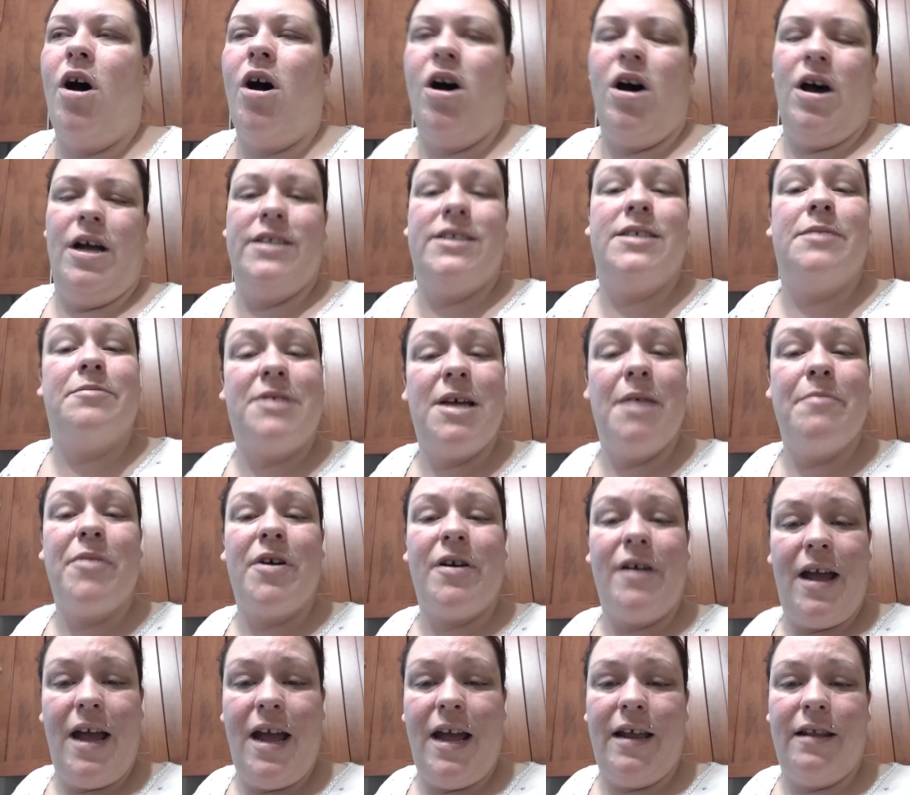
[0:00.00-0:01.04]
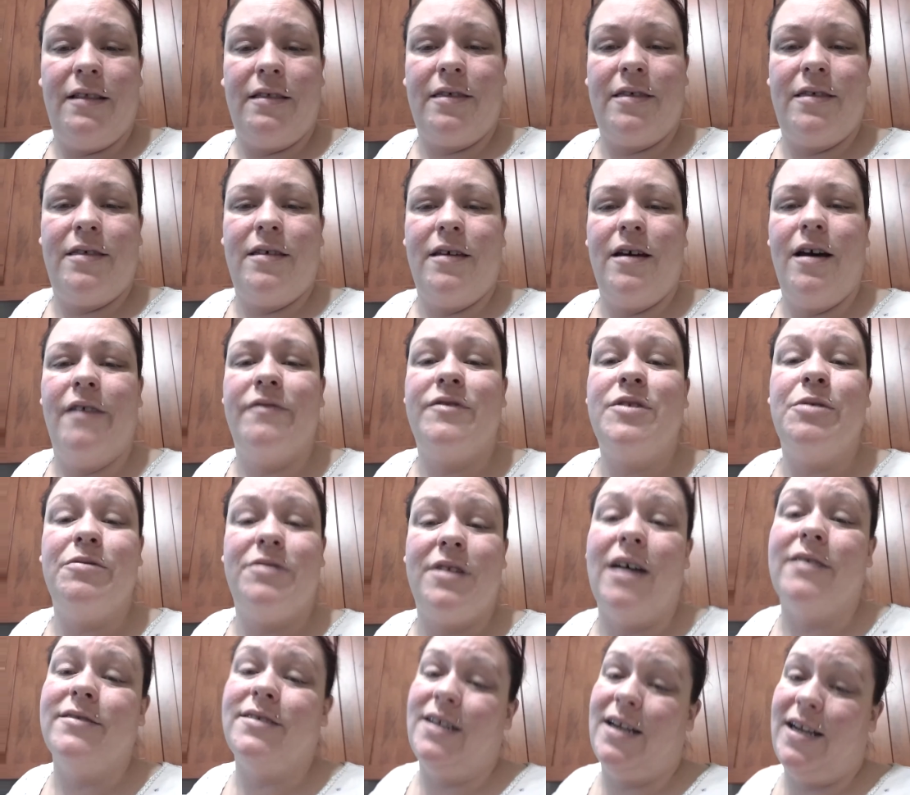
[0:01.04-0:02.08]
on September 8th of
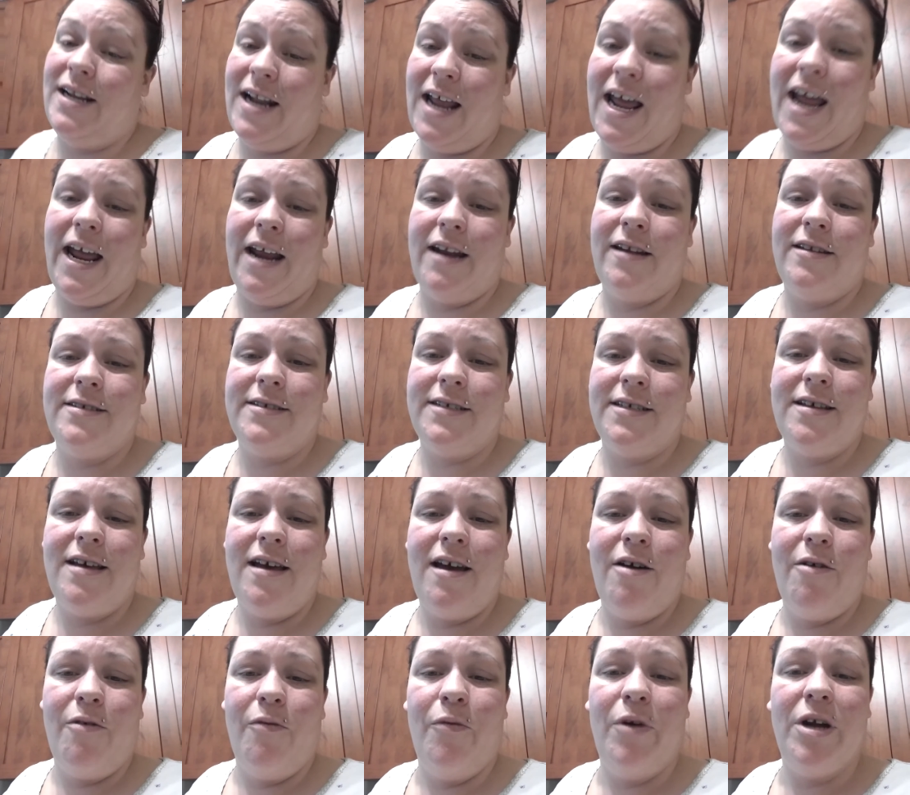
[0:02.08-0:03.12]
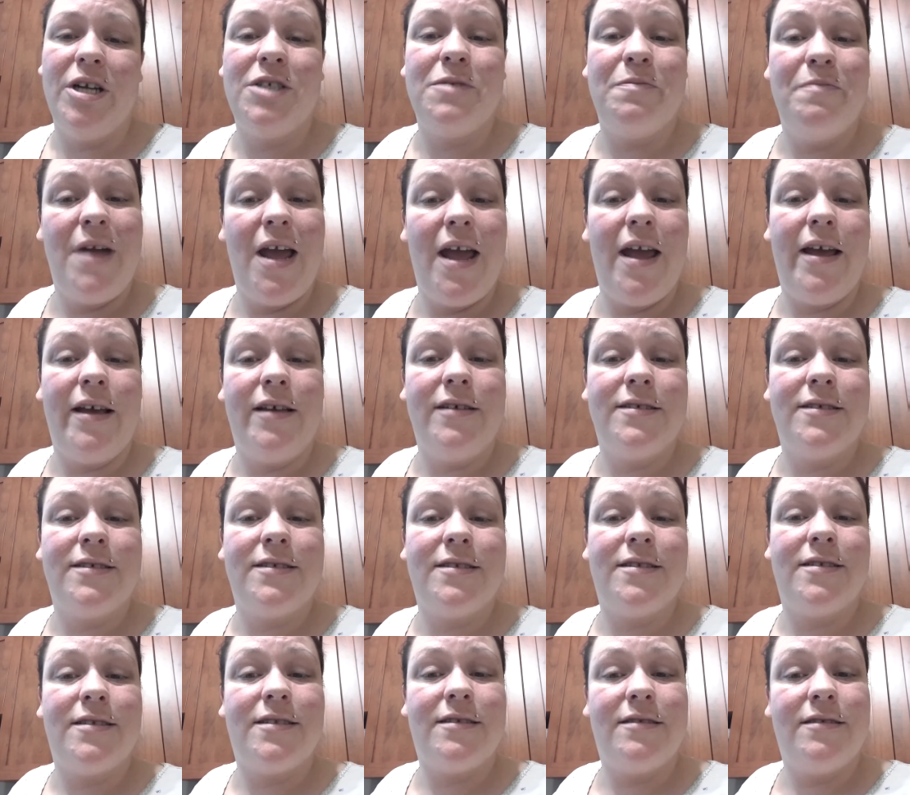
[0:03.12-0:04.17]
2008, which makes